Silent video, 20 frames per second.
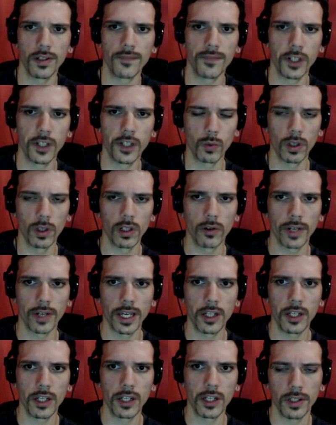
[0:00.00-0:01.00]
virtual
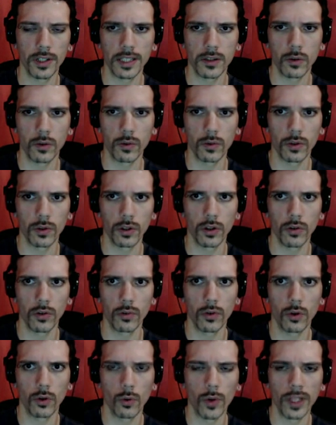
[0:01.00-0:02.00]
location that
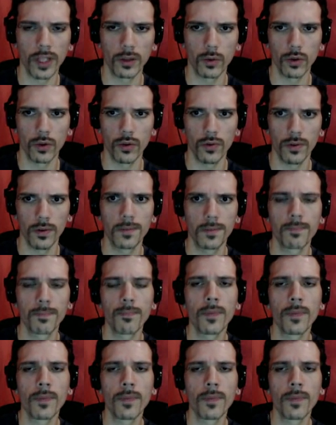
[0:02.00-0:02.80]
you want to use